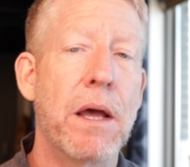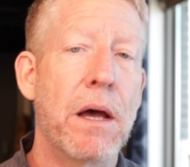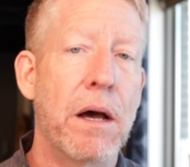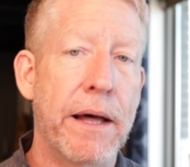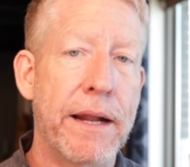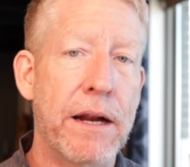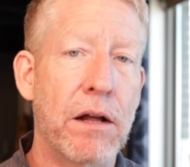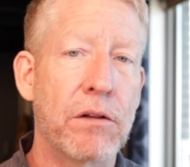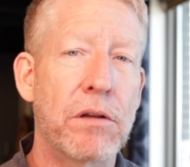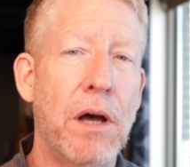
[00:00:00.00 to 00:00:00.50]

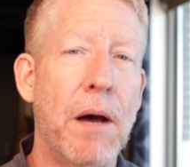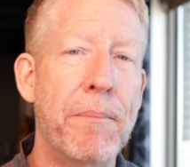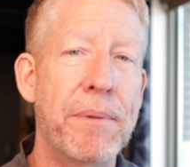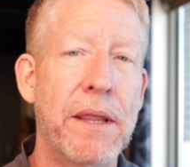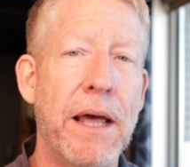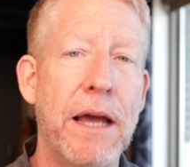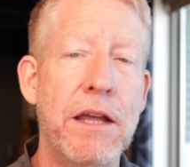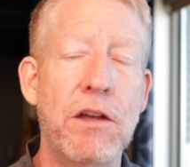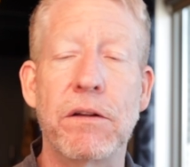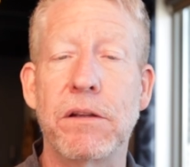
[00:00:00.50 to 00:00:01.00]
And on top of
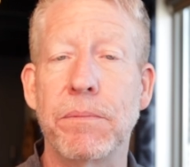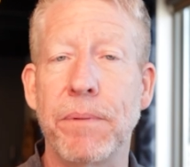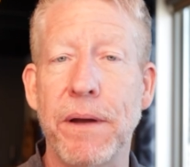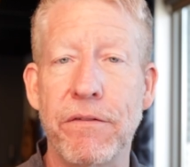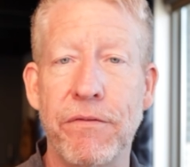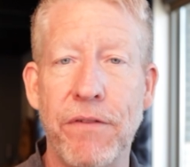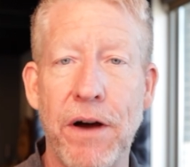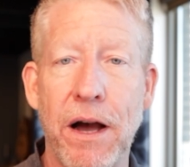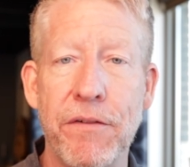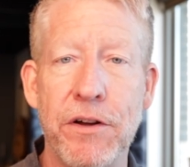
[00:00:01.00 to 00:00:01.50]
that, you have to pay
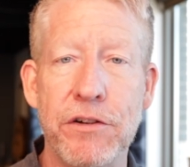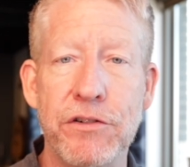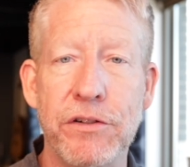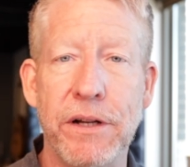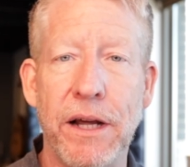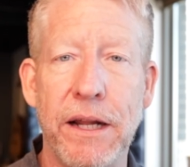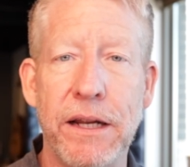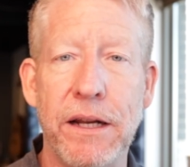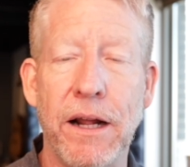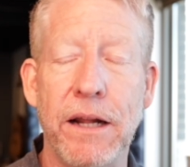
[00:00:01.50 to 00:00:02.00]

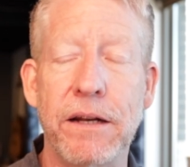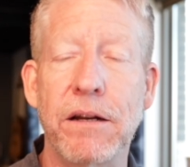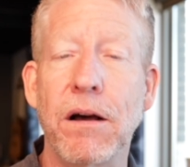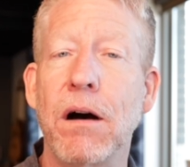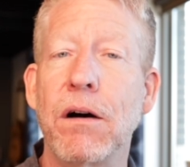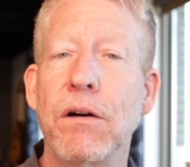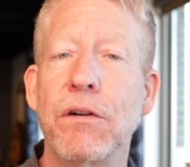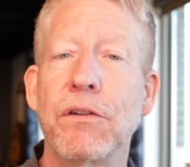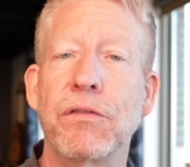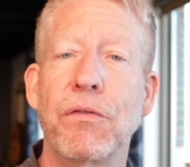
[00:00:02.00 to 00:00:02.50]

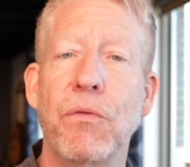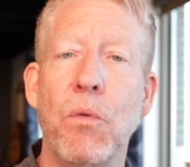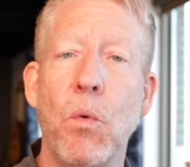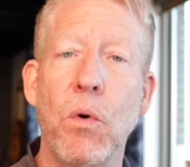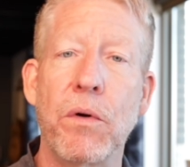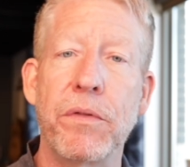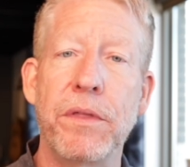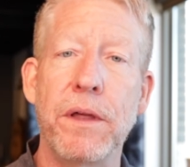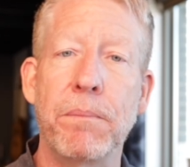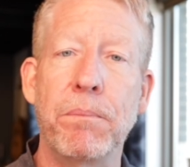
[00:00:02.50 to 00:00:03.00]
$599
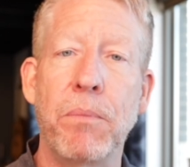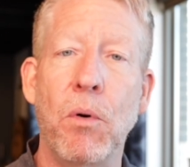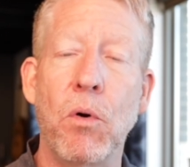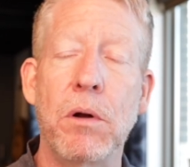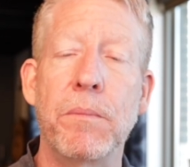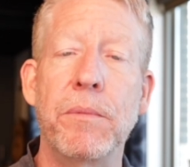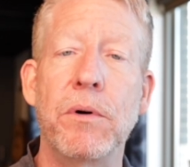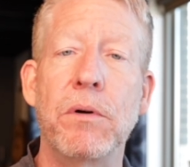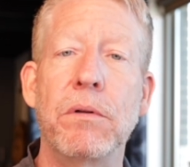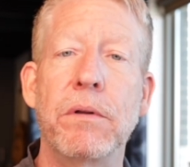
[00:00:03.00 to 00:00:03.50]
for the
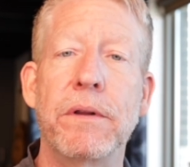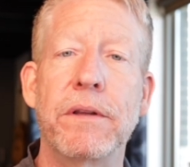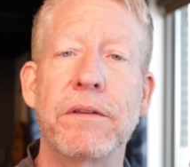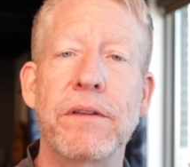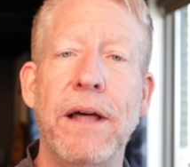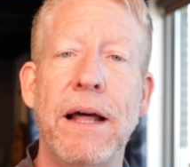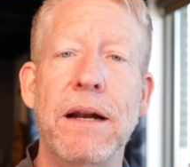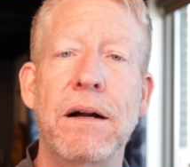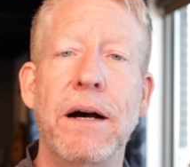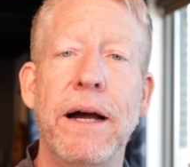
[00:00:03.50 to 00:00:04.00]
portable
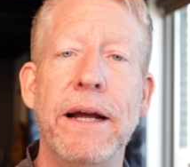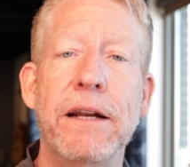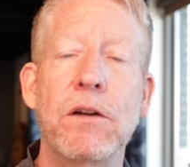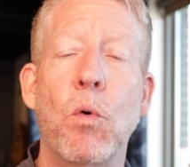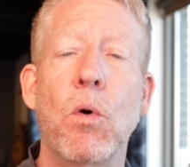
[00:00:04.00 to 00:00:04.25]
satellite,